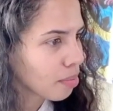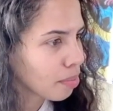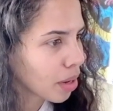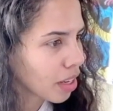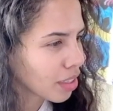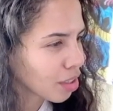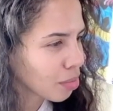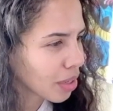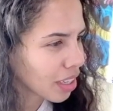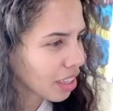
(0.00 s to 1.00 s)
Boss
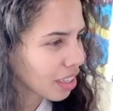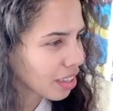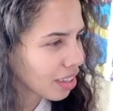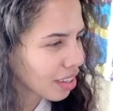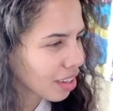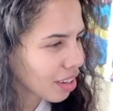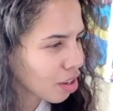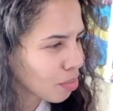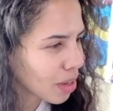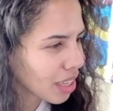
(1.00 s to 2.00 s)

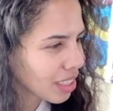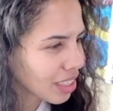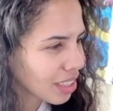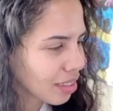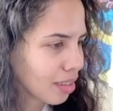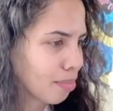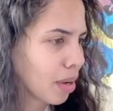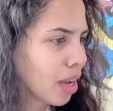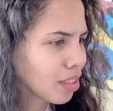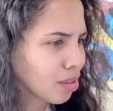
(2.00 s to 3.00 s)

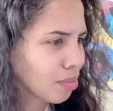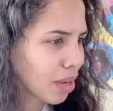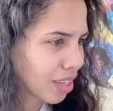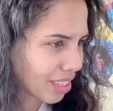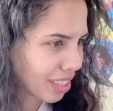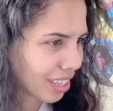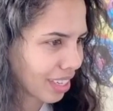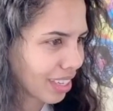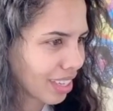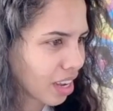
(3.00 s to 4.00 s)

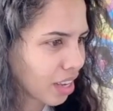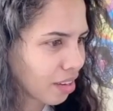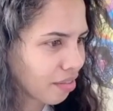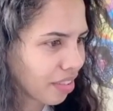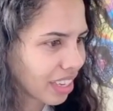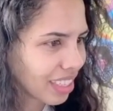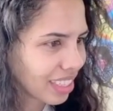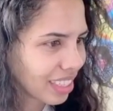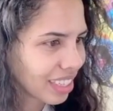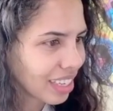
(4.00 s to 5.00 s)
Omasa got
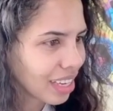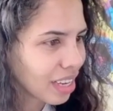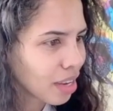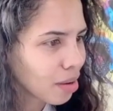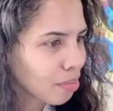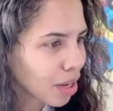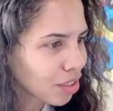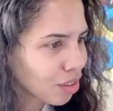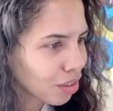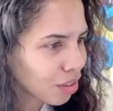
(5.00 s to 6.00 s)
infected. Boss
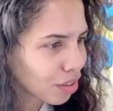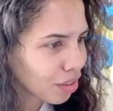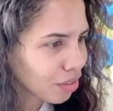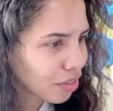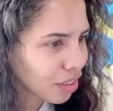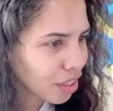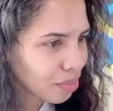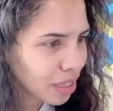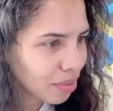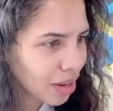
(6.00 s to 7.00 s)
Hyogoro, forgive
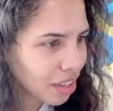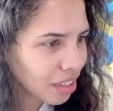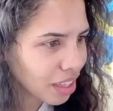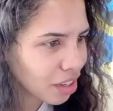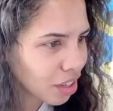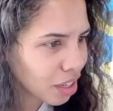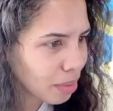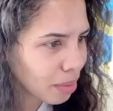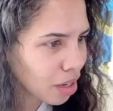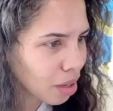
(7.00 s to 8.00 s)
me. Rather than hurting
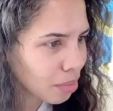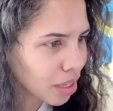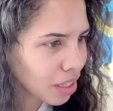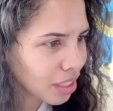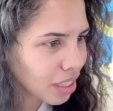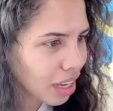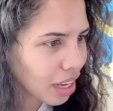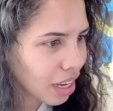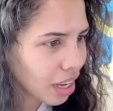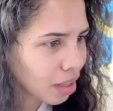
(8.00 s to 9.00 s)
my comrades,
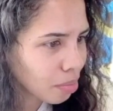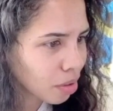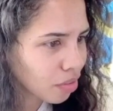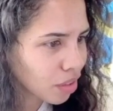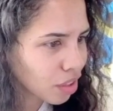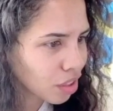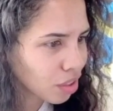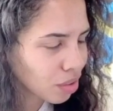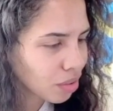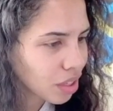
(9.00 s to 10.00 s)
I'll prefer
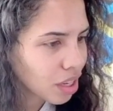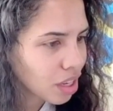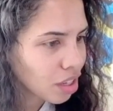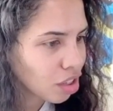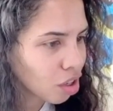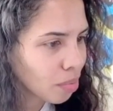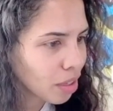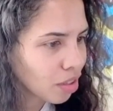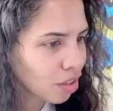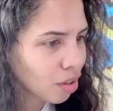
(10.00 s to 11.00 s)
to. Don't
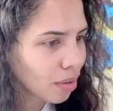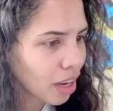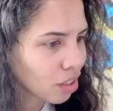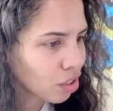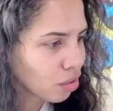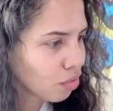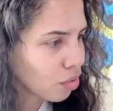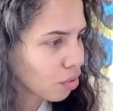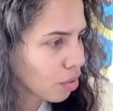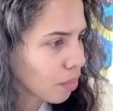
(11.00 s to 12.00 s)
be so rash, you
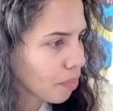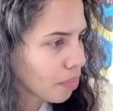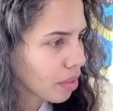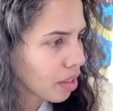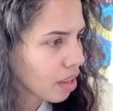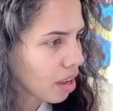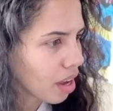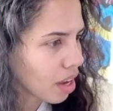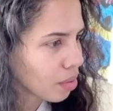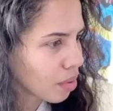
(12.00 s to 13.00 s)
fool.
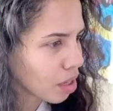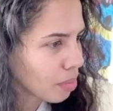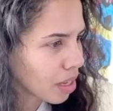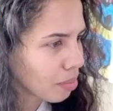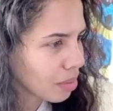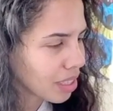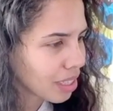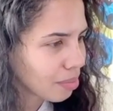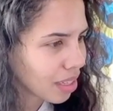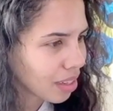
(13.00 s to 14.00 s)
I don't want to become a
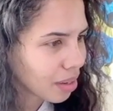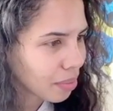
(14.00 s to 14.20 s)
demon.